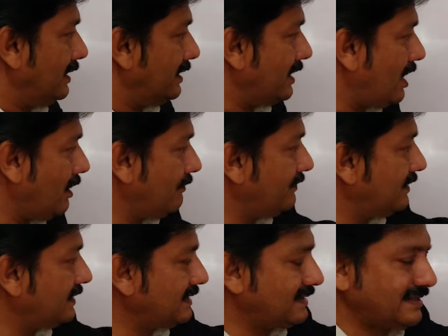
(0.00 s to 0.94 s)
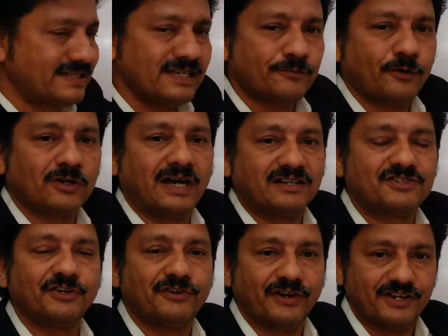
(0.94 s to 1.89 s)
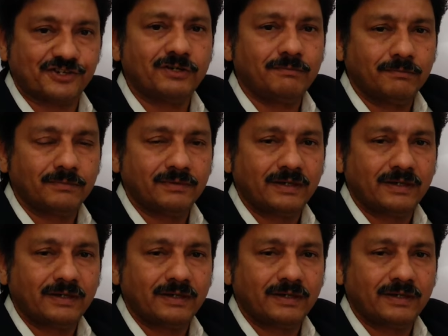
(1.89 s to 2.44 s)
Now, this is for consideration,